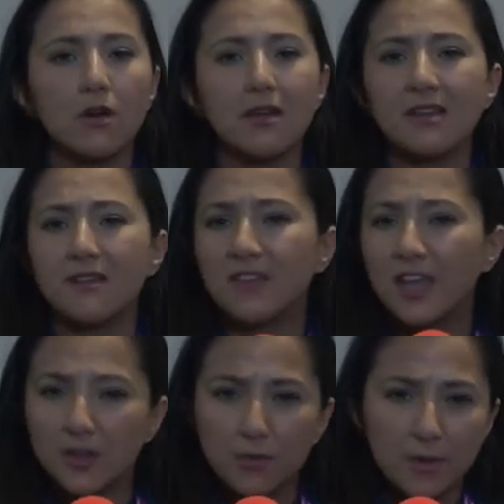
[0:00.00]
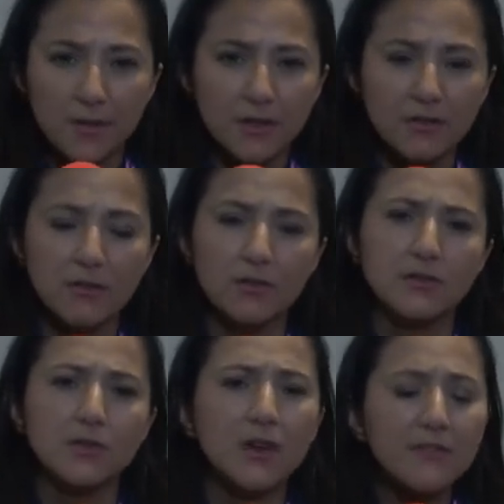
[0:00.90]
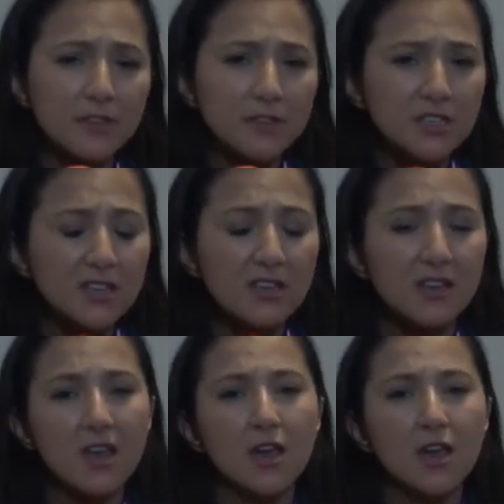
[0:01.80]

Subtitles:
an Afghani woman who's a refugee,